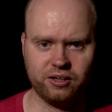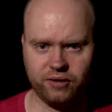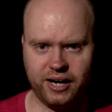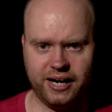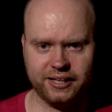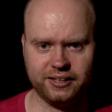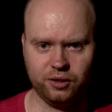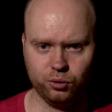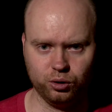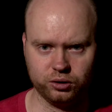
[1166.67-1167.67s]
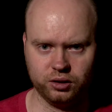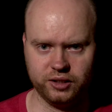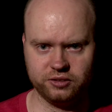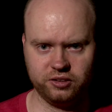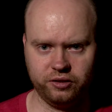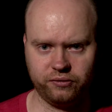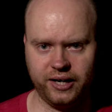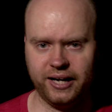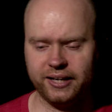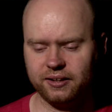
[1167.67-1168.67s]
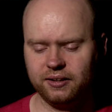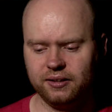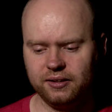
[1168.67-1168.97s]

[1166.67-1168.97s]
a rack, it'll look nice in the rack.